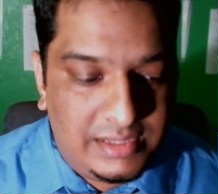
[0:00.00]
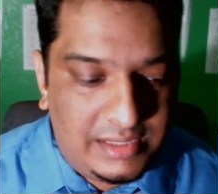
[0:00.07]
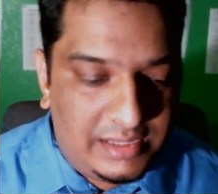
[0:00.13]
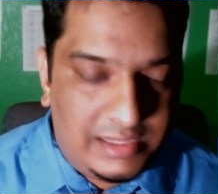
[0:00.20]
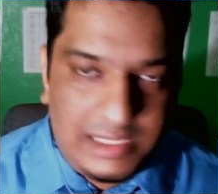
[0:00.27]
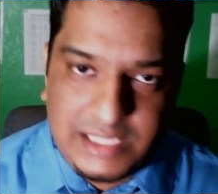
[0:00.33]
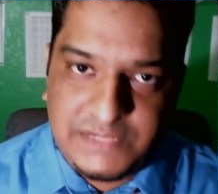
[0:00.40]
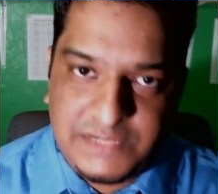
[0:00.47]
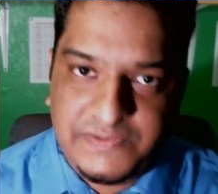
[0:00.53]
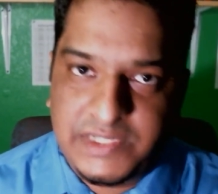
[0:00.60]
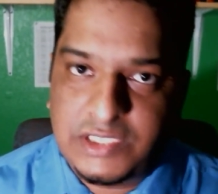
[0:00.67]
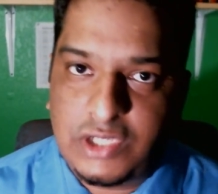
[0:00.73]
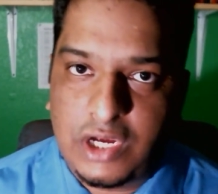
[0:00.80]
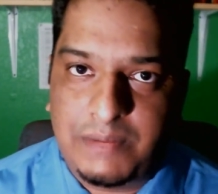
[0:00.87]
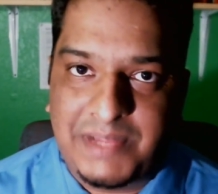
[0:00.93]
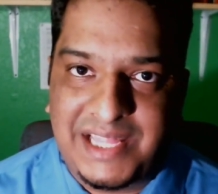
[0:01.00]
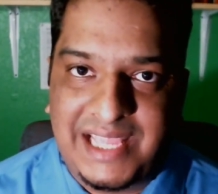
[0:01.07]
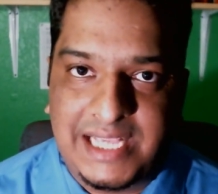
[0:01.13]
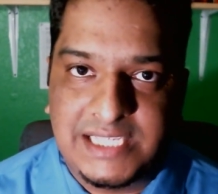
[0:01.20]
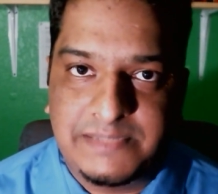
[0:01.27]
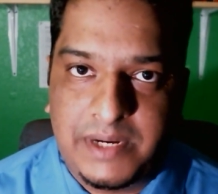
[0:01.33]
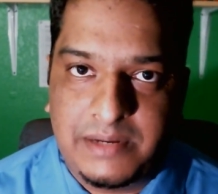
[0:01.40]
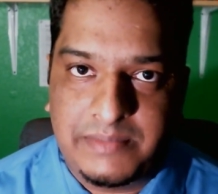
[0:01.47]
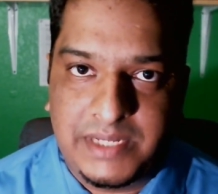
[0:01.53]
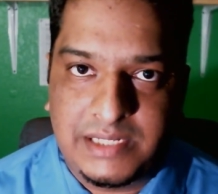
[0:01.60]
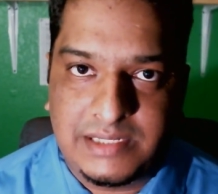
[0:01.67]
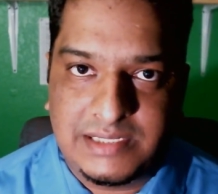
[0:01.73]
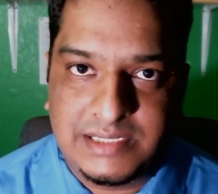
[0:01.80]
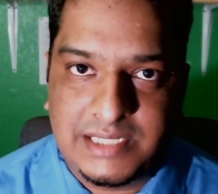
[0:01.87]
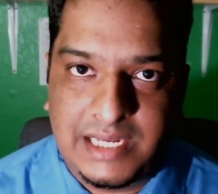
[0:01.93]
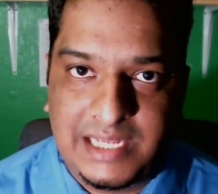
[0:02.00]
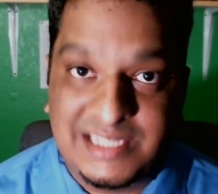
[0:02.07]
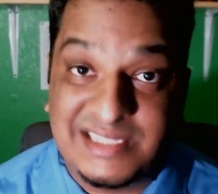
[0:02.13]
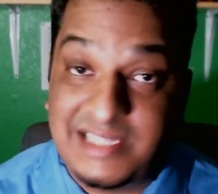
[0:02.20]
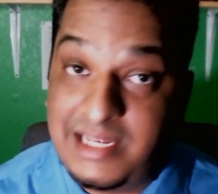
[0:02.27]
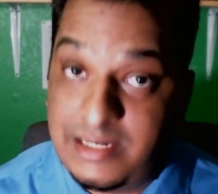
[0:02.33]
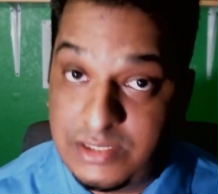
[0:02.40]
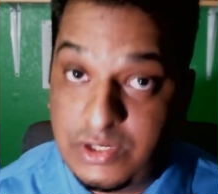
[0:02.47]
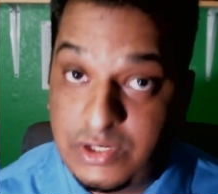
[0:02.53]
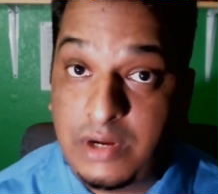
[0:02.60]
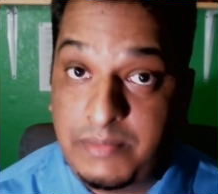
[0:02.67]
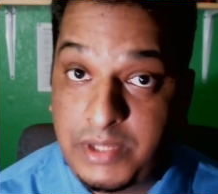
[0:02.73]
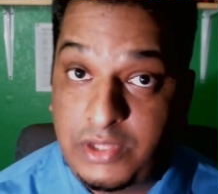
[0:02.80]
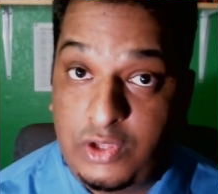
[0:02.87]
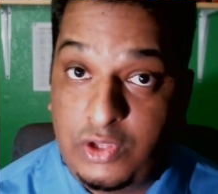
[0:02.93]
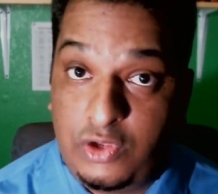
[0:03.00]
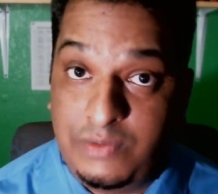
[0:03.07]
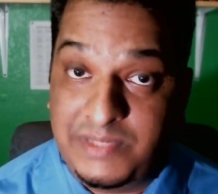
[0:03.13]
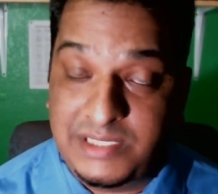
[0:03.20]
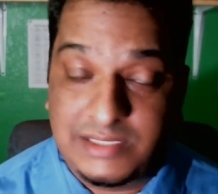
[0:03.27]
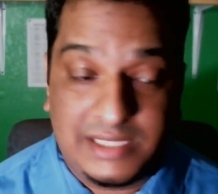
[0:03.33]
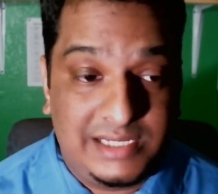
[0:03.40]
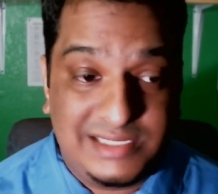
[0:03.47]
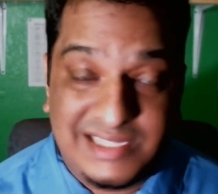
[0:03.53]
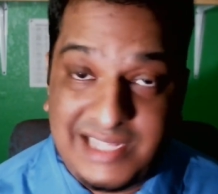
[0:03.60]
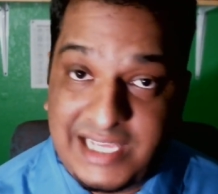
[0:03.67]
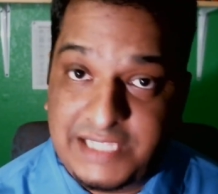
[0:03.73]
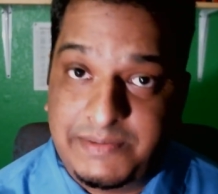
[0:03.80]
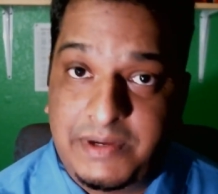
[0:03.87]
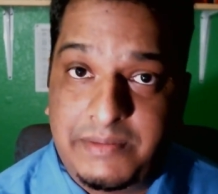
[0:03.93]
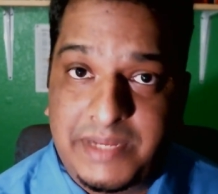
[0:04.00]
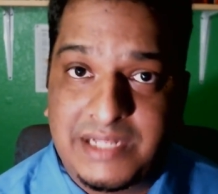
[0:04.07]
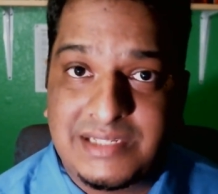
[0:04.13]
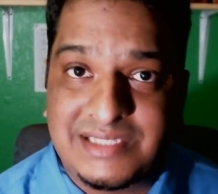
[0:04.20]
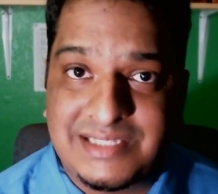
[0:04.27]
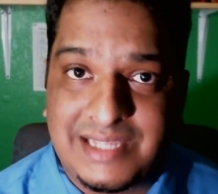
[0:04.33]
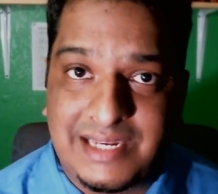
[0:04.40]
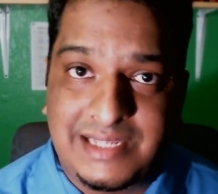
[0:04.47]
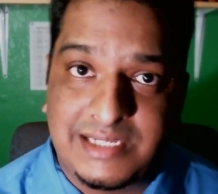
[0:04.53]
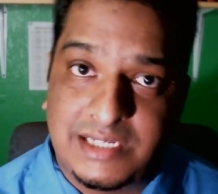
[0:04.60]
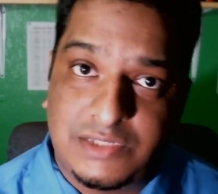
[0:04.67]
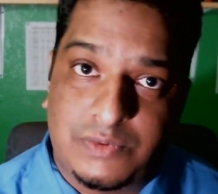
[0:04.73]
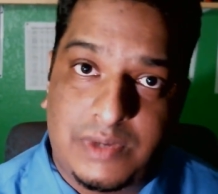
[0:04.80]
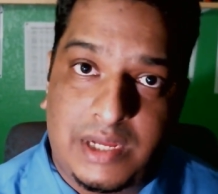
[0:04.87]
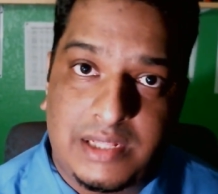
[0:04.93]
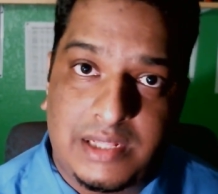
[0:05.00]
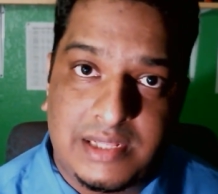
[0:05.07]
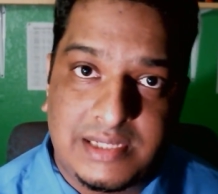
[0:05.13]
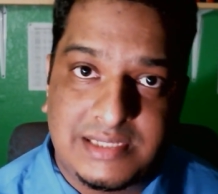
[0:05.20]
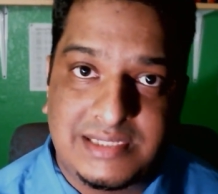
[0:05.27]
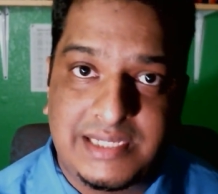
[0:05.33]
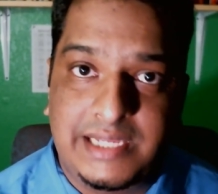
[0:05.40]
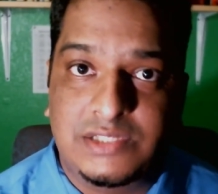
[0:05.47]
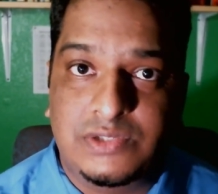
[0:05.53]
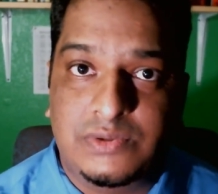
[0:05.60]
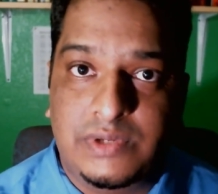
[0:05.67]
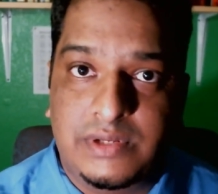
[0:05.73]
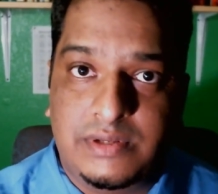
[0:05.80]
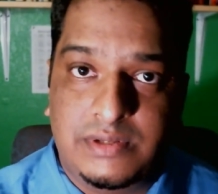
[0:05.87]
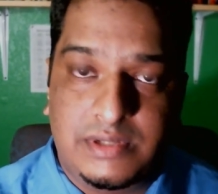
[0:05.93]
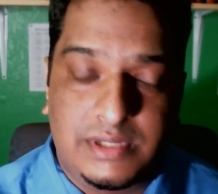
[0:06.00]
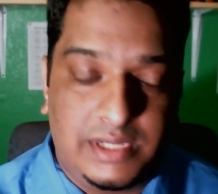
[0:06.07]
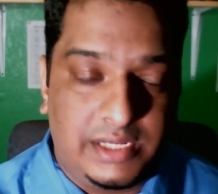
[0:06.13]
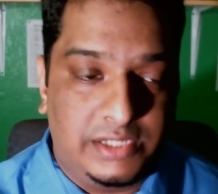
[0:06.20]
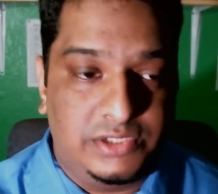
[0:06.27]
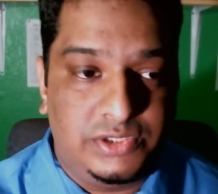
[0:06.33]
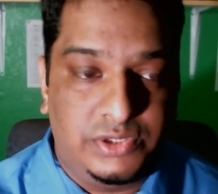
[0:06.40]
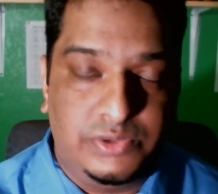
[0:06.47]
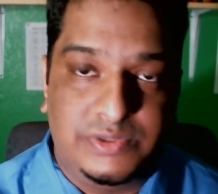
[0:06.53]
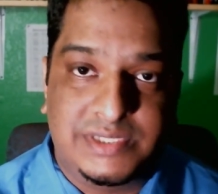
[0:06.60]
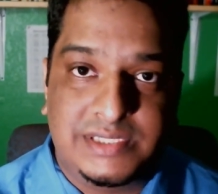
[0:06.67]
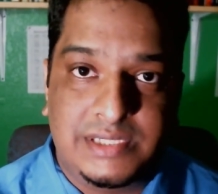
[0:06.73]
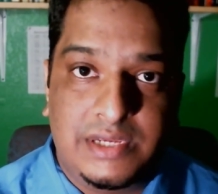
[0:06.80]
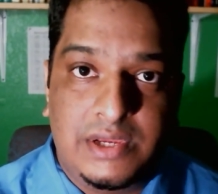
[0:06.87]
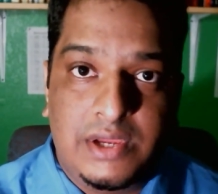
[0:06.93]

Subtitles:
Let's first talk about the experimental studies and then I'll talk about the human studies. In the experimental studies, ashwagandha is seen to induce